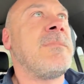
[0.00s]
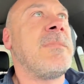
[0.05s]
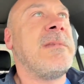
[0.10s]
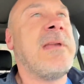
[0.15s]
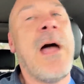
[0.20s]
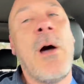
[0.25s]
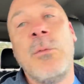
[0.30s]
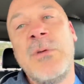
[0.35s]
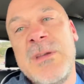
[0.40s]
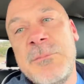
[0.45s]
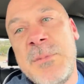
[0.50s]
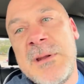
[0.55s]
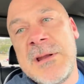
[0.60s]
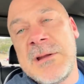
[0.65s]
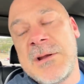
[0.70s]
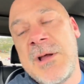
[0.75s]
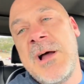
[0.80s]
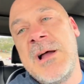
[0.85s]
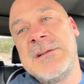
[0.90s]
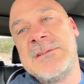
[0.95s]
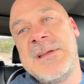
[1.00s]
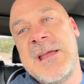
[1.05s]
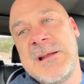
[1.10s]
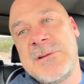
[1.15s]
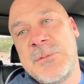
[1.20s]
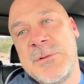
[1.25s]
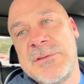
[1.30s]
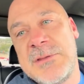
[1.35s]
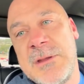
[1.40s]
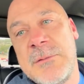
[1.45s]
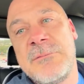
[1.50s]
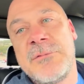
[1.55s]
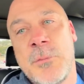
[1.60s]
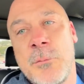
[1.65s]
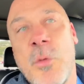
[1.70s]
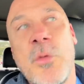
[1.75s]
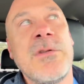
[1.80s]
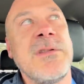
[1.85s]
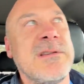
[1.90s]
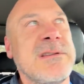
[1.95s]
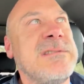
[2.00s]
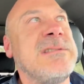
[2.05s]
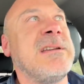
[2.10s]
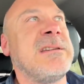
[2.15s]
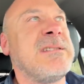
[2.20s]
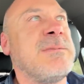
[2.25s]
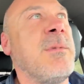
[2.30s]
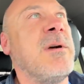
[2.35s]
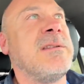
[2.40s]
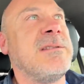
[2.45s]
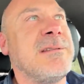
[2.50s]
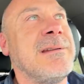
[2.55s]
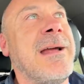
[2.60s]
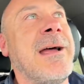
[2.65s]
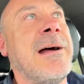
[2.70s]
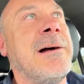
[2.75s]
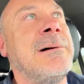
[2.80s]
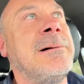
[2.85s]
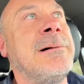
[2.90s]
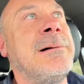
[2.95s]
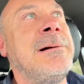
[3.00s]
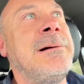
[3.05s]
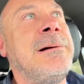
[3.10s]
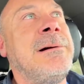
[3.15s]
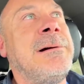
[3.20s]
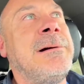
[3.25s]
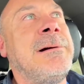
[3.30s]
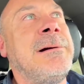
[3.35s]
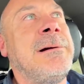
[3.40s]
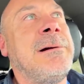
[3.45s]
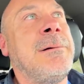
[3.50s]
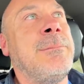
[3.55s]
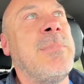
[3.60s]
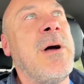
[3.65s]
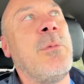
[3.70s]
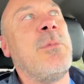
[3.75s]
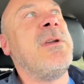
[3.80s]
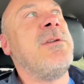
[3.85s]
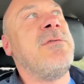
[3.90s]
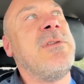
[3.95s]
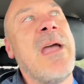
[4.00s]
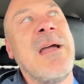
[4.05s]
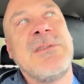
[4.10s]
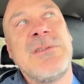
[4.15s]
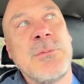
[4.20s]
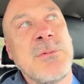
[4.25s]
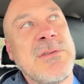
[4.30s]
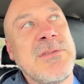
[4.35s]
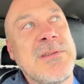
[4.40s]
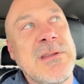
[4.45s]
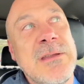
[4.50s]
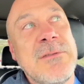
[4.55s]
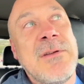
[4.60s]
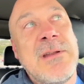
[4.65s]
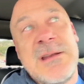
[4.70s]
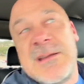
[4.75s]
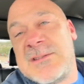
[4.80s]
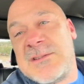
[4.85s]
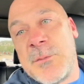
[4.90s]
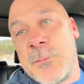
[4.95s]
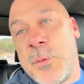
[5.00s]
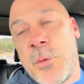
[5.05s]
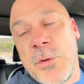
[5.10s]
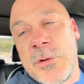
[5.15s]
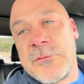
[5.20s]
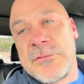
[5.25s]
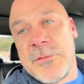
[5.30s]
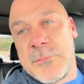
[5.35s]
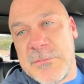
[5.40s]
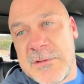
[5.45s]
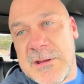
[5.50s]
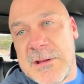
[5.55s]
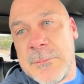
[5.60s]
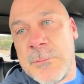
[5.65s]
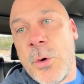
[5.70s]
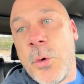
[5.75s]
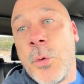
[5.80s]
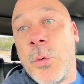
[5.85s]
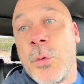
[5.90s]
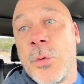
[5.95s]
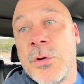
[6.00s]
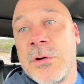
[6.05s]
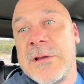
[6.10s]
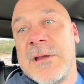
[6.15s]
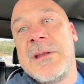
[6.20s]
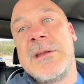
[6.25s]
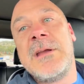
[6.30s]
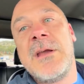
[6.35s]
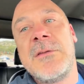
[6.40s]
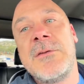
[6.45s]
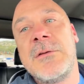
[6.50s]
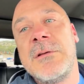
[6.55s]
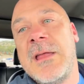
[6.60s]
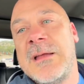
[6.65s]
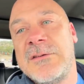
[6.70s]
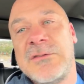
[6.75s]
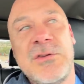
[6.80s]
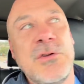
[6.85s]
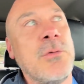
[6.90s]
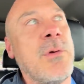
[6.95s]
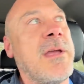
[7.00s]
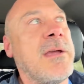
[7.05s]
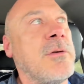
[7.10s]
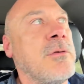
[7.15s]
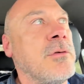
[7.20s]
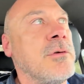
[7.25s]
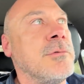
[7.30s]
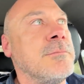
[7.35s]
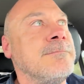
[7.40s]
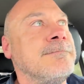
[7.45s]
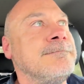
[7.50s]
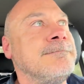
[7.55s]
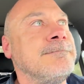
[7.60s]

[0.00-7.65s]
Now, we've been in contact with them for more than 6 months now, but we've yet to receive any support from them or any other like 2A group.